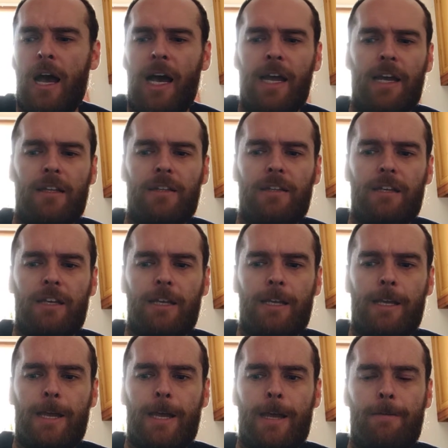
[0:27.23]
I had
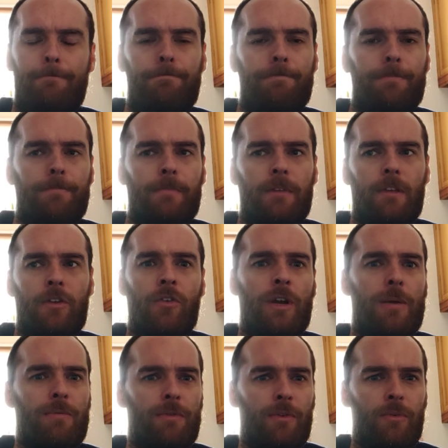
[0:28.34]
the
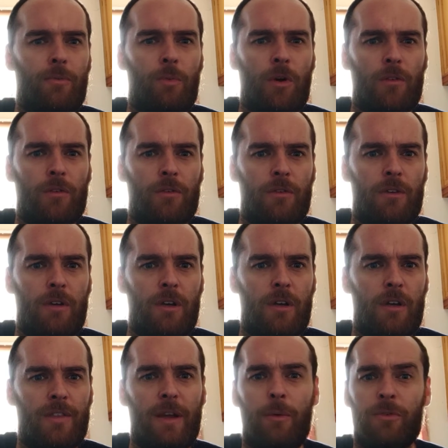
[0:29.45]
grapefruit one.
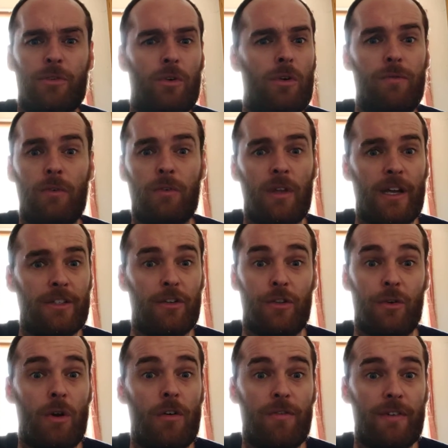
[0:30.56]
That was awful. I had to
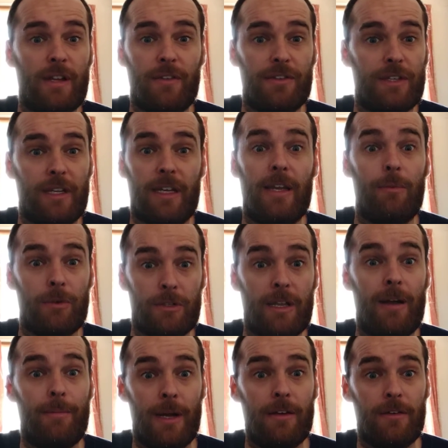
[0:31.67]
throw half of it down the sink. It was
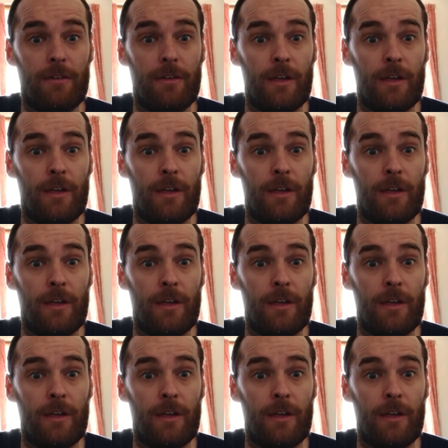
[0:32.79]
that bad.